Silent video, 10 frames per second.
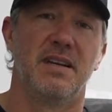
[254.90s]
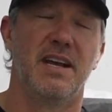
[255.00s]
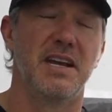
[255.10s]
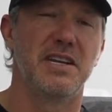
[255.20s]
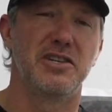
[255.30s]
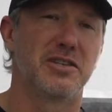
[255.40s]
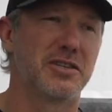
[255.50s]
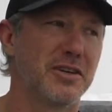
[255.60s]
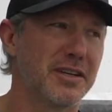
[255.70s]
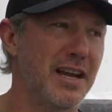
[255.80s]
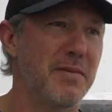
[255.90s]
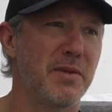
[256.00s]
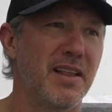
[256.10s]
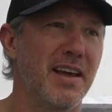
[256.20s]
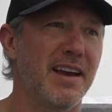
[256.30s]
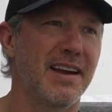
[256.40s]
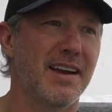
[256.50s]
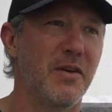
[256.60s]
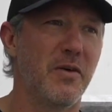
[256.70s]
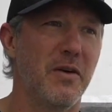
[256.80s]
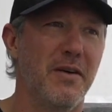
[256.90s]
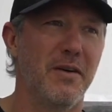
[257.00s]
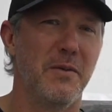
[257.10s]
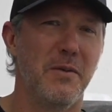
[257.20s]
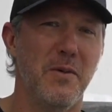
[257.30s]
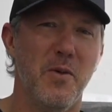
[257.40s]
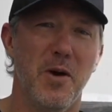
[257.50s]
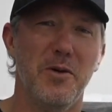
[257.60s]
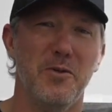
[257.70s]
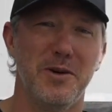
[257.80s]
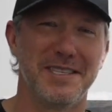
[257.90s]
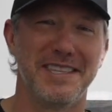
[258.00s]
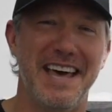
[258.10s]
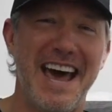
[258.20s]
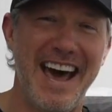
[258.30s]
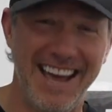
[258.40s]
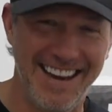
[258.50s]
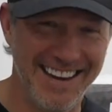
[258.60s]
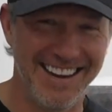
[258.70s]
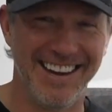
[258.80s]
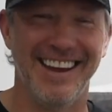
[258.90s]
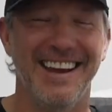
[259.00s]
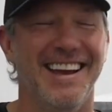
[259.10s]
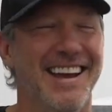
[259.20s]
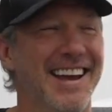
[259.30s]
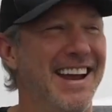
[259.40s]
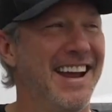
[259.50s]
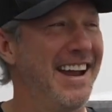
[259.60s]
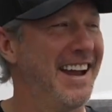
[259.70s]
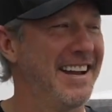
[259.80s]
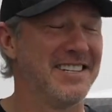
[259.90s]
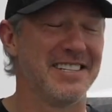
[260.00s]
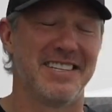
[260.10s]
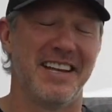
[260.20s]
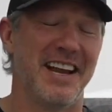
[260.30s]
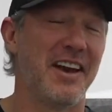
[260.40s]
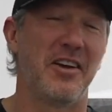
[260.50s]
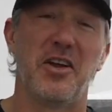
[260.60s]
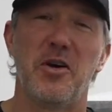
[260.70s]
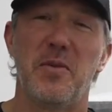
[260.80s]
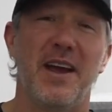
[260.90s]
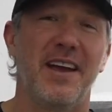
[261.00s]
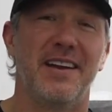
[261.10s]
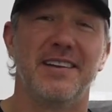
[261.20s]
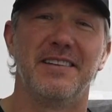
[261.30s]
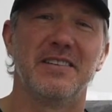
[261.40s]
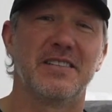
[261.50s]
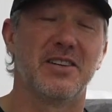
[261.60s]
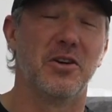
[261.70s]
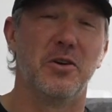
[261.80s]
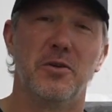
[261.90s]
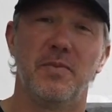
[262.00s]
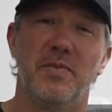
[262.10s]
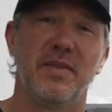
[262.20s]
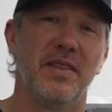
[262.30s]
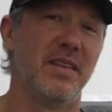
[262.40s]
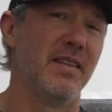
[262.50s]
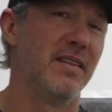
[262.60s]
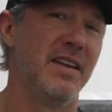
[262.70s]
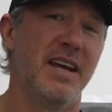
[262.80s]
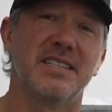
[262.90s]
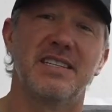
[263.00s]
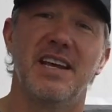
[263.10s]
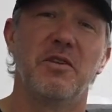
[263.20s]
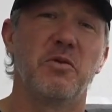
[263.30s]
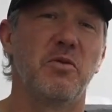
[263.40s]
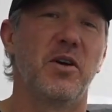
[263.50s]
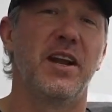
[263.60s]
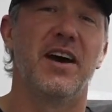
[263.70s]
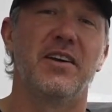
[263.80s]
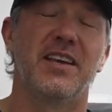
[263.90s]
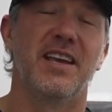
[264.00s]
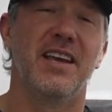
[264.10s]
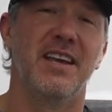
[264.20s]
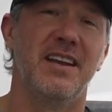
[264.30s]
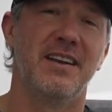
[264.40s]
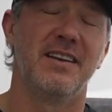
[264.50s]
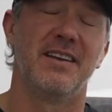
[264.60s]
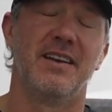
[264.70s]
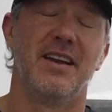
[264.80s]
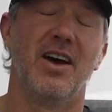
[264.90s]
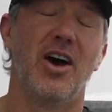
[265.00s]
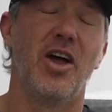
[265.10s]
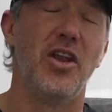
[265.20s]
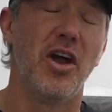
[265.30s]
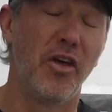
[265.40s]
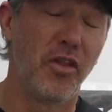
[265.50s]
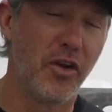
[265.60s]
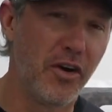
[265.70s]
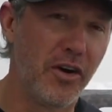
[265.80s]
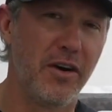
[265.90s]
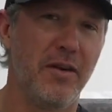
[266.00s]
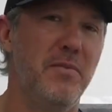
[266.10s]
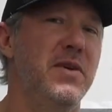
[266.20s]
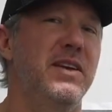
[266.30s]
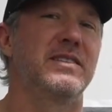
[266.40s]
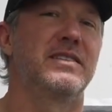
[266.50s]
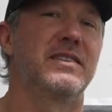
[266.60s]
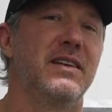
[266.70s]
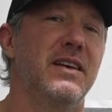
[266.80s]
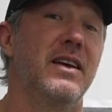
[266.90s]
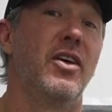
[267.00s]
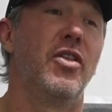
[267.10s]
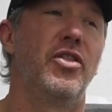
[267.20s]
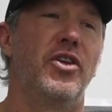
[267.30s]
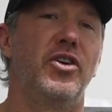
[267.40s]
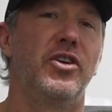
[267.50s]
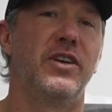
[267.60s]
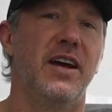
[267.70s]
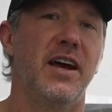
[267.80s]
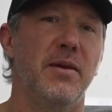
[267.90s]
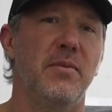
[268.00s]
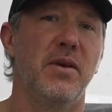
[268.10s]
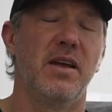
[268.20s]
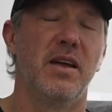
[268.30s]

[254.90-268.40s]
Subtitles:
And he just looked at me like, what was that? And I just said, I don't know, man. So next day we went out again. Another miss. Third time,